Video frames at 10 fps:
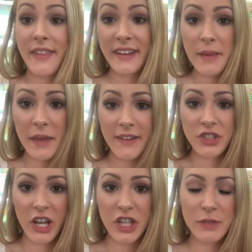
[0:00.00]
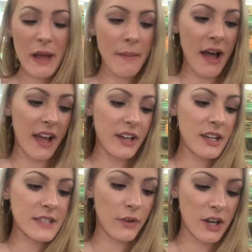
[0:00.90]
I think I may have changed my mind
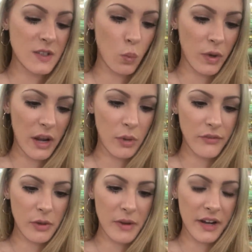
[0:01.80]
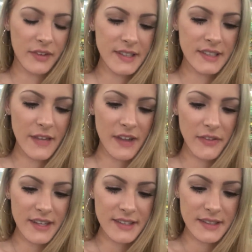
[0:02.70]
as far as what I want for breakfast. I
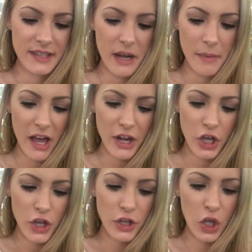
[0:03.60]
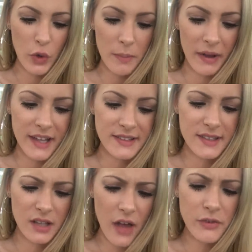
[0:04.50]
found this Cinnabon Gooey Bites,
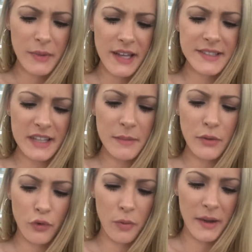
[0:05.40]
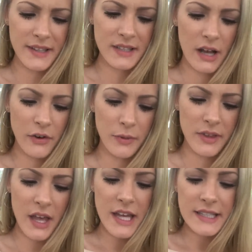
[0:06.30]
soft baked cinnamon roll bites covered
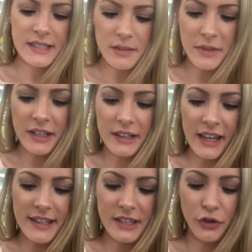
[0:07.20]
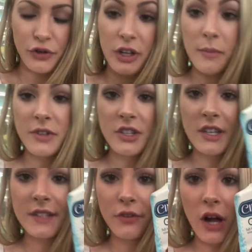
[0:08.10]
with cinnamon glaze and cream
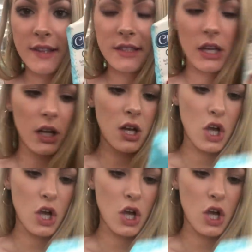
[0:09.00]
cheese frosting.